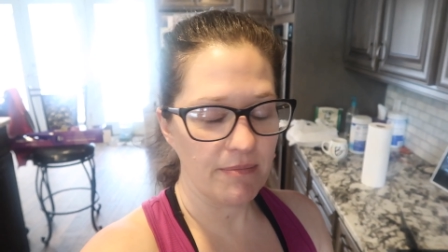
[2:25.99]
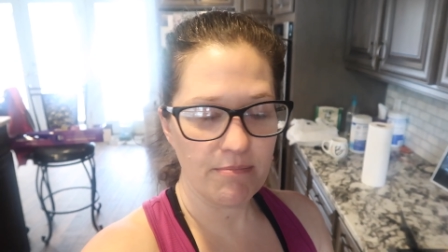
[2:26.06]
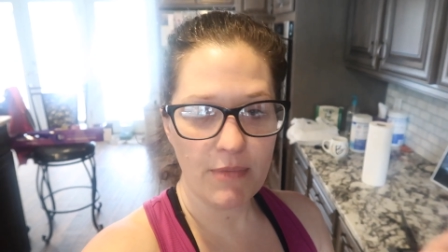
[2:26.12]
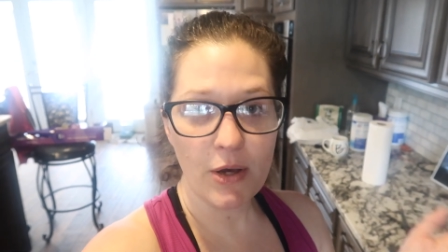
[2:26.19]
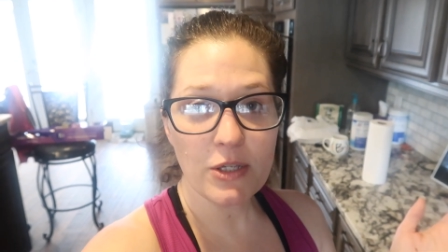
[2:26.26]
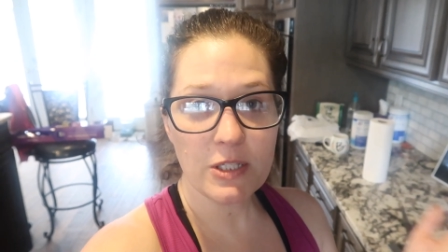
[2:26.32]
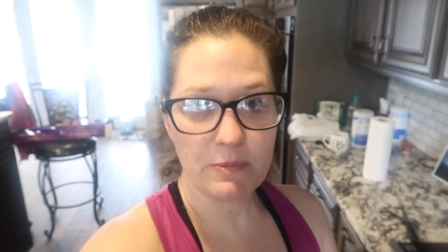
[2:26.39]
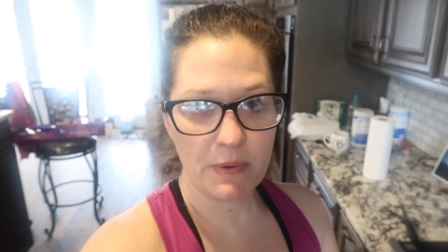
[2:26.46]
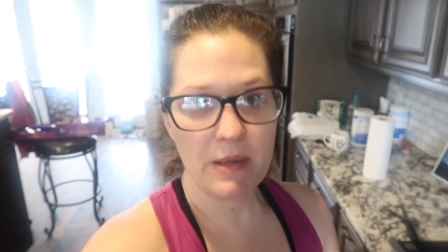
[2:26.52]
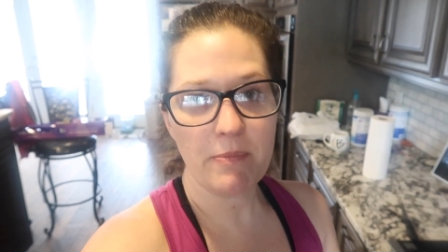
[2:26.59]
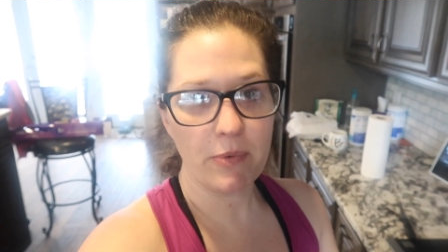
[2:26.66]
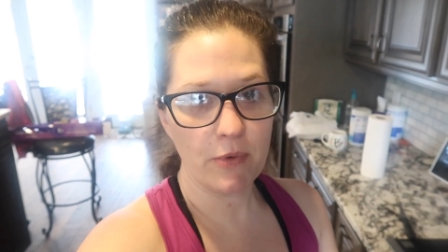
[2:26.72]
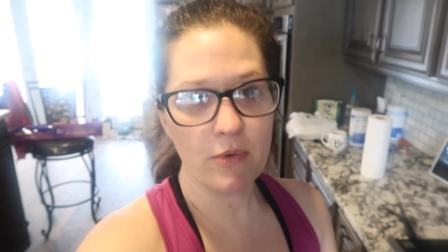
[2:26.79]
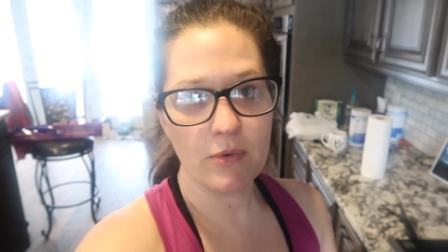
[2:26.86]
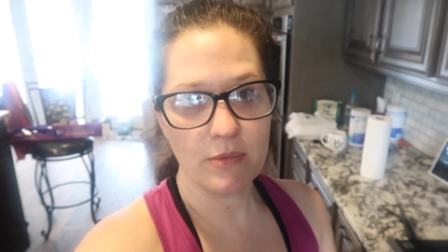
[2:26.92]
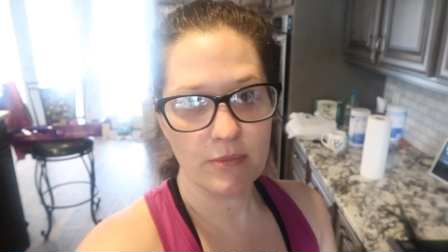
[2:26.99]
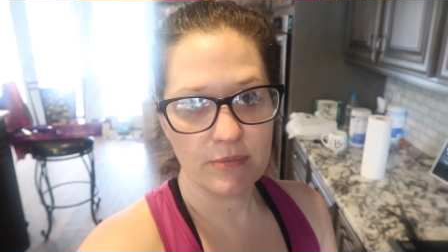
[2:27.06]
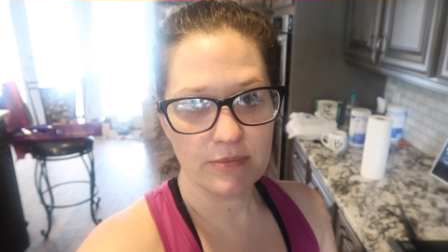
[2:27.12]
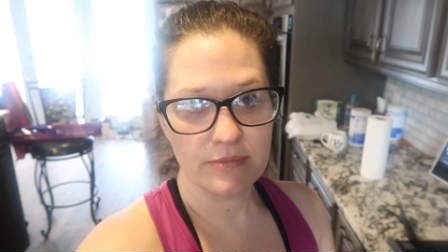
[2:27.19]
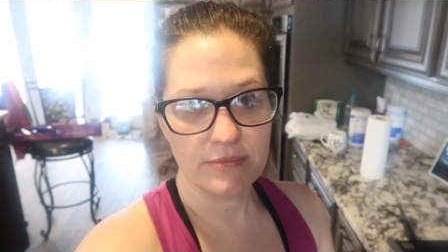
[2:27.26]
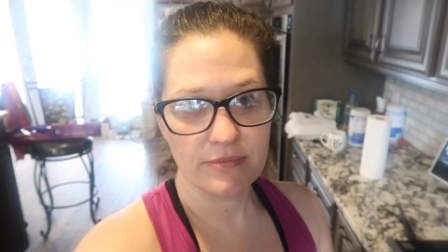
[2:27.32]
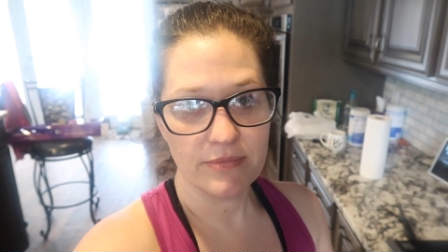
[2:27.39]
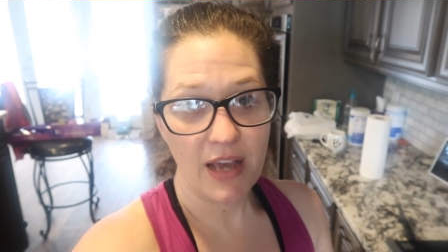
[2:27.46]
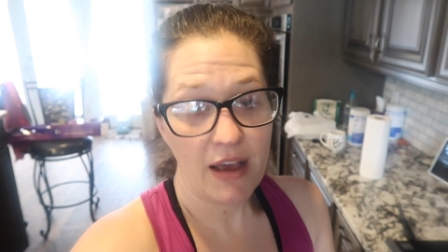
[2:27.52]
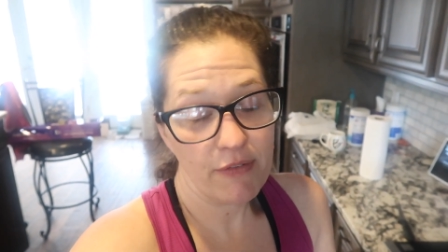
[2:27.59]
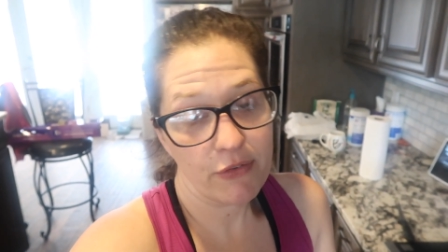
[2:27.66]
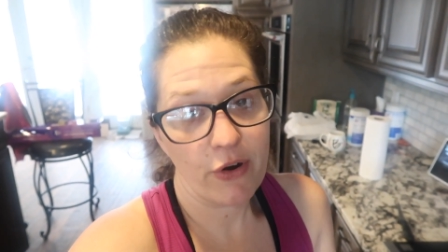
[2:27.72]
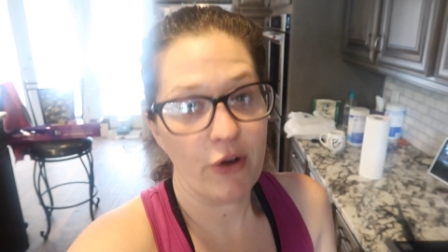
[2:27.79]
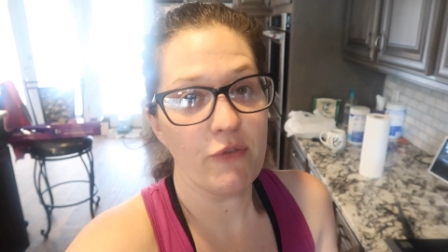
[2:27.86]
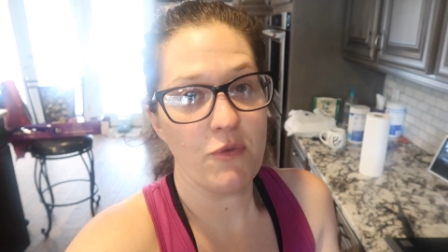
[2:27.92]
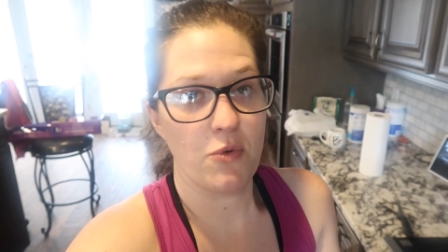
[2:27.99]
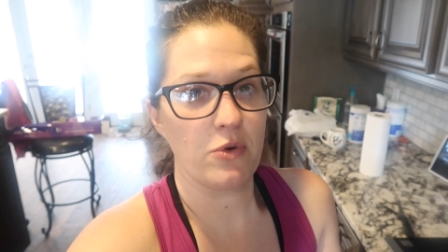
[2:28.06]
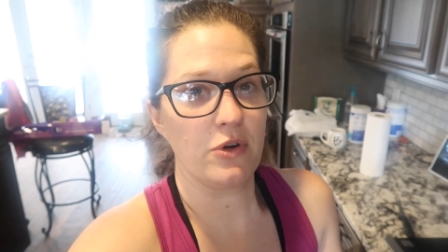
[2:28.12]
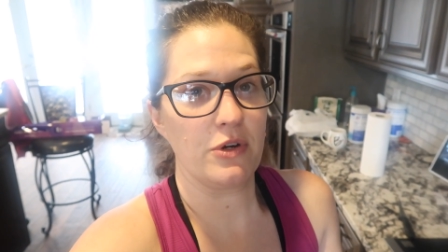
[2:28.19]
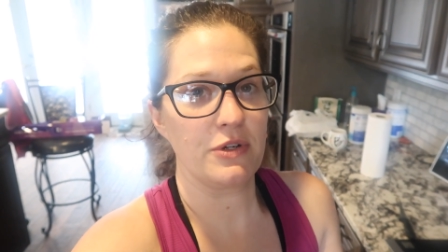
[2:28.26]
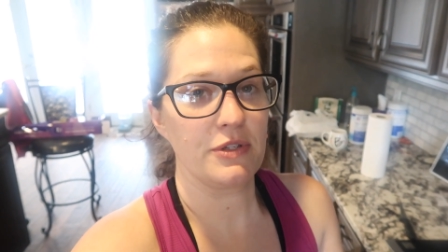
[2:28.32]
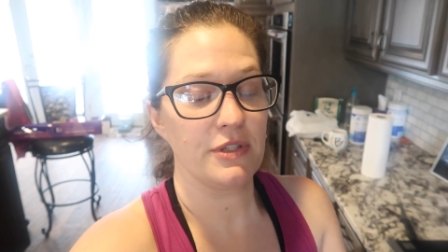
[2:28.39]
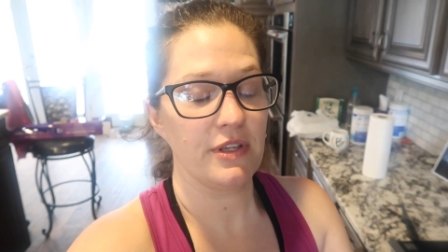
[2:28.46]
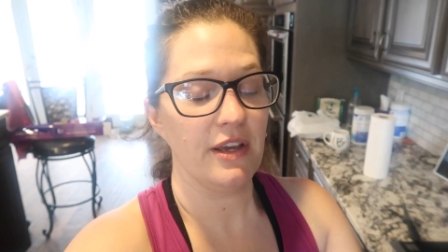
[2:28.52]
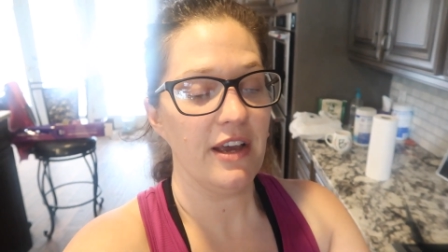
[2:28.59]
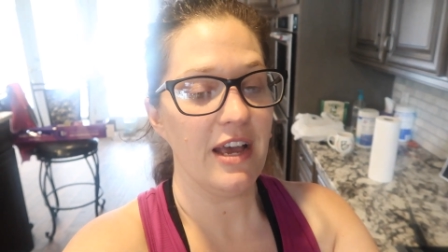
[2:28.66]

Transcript: most people have Grove orders.